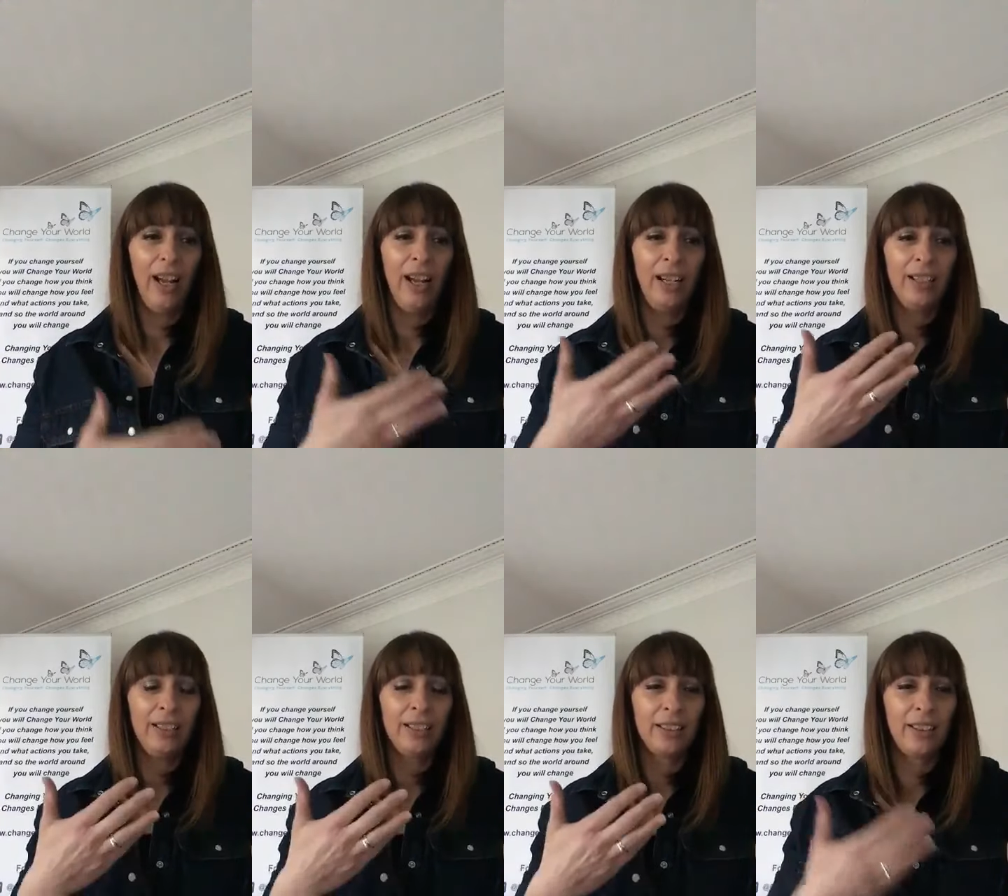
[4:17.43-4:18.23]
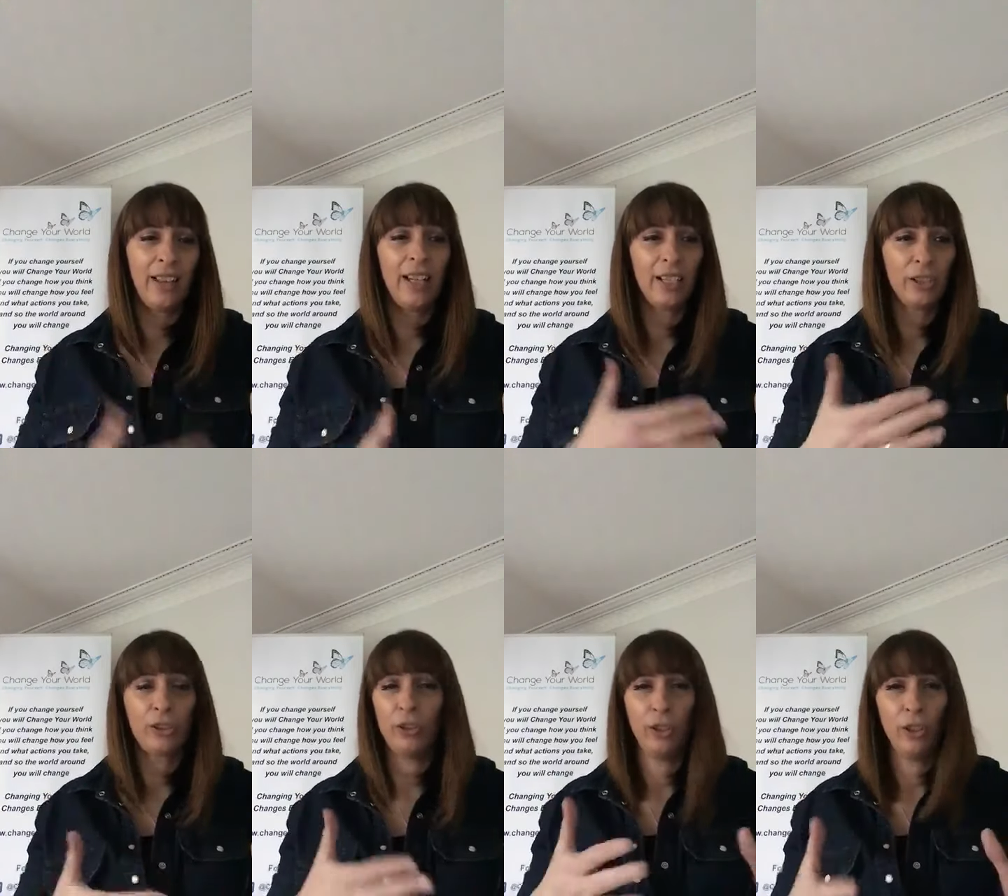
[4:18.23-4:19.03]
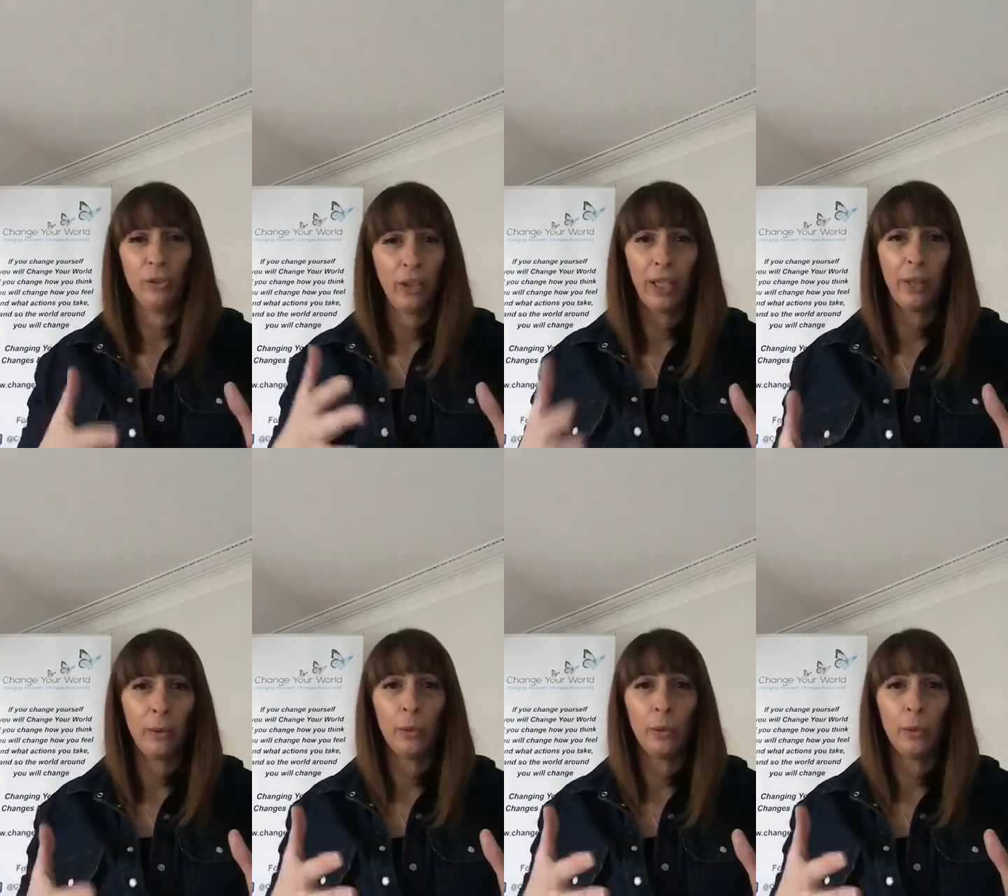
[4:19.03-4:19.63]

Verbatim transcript: And that is through, you know, thinking,